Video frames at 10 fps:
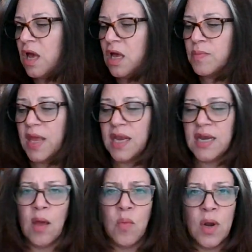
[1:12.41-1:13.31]

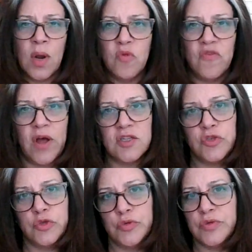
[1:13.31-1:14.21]
And now I want to move
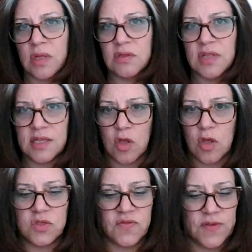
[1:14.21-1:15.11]
on to the
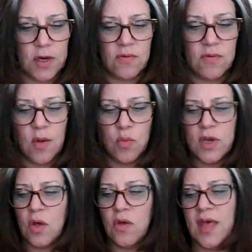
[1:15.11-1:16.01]
lithosphere, right?
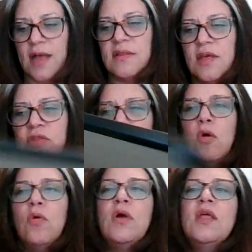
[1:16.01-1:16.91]
We know that
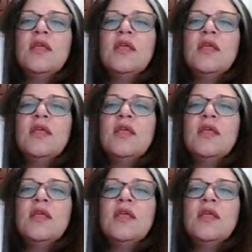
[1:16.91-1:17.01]
litho